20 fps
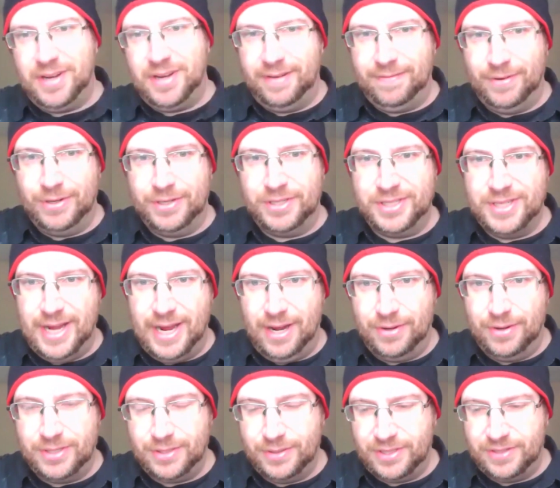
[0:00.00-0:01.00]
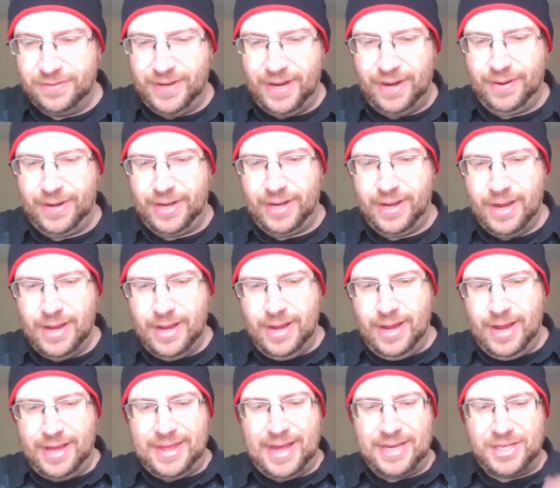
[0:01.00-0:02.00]
diverse now. So it's very
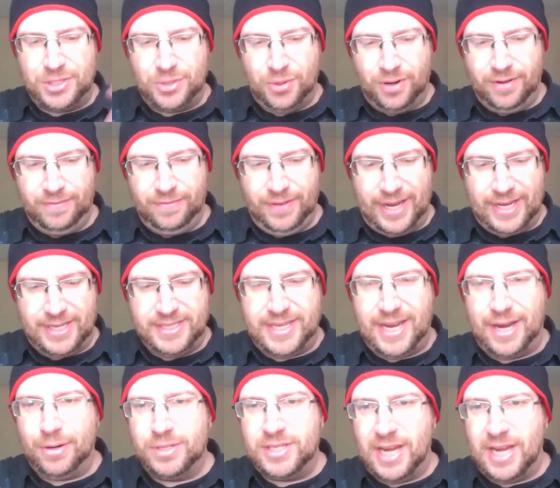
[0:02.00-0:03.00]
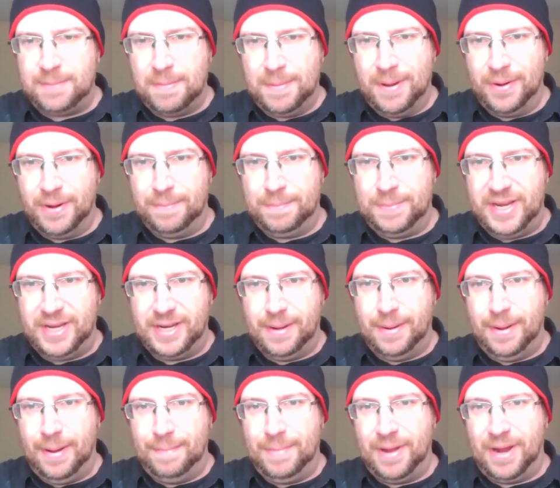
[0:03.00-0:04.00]
and that sort of like stereotype about it being a,
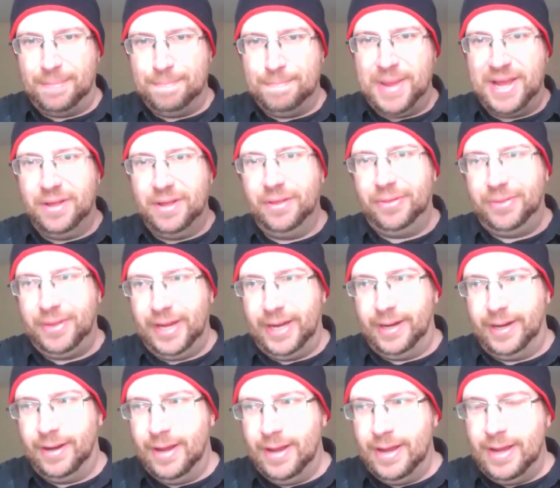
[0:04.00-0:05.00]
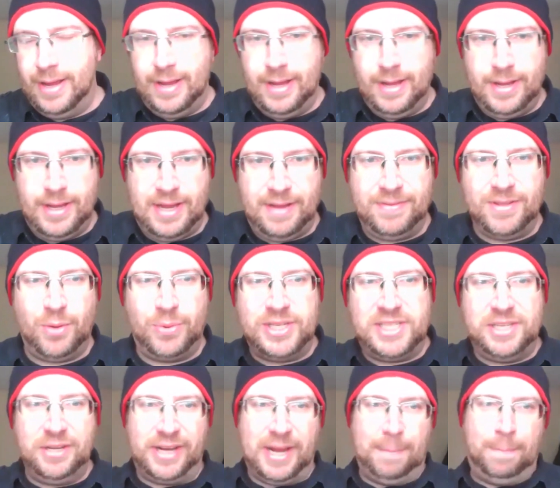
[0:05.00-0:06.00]
a male thing, even though we
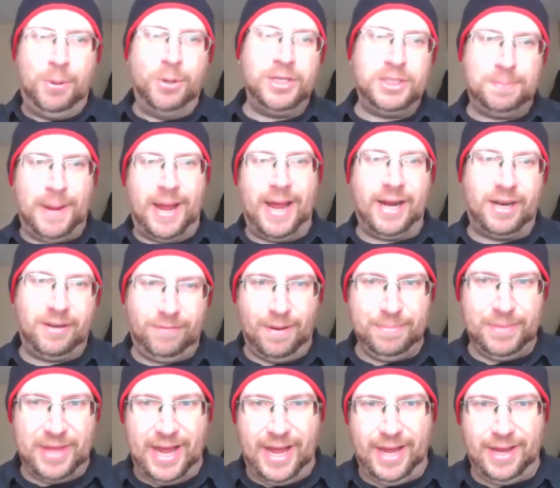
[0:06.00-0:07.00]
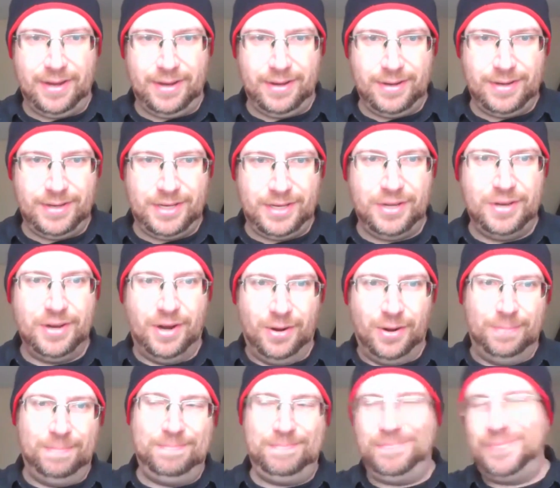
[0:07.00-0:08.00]
still get pushback from that. You
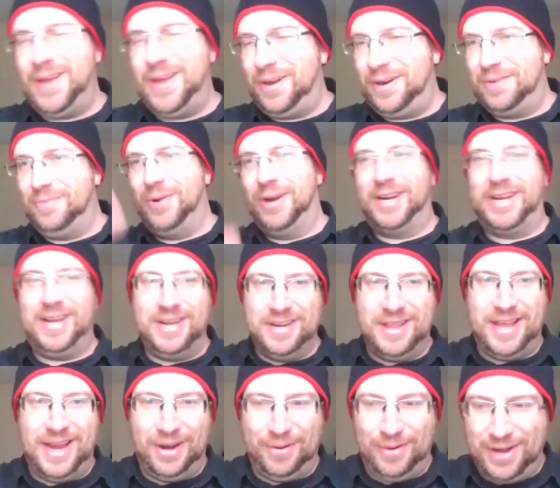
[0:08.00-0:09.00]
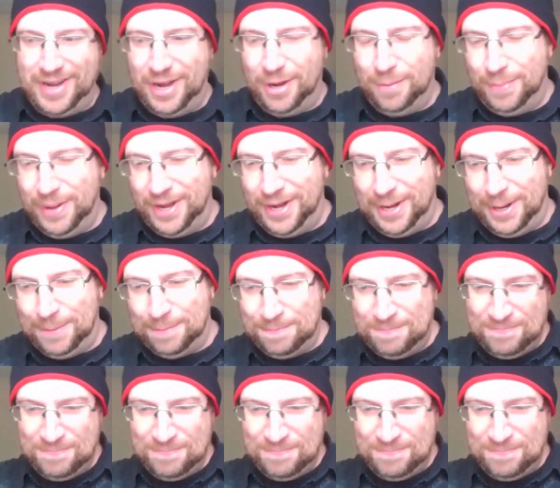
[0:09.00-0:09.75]
know, I don't even want to get into that right now, but um,